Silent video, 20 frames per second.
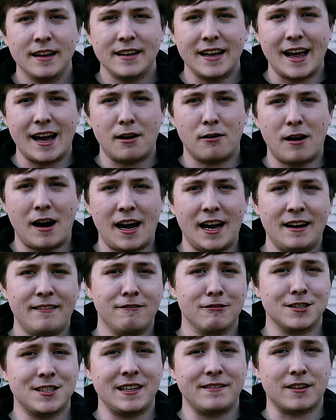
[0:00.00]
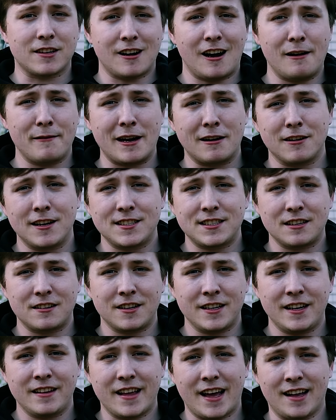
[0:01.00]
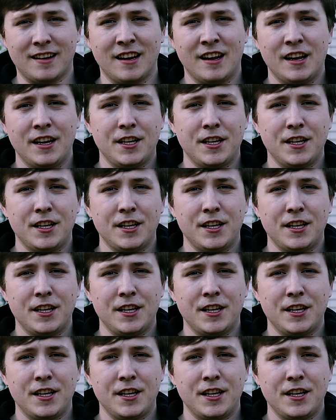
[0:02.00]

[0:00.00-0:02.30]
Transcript: Now, I've received a comment recently that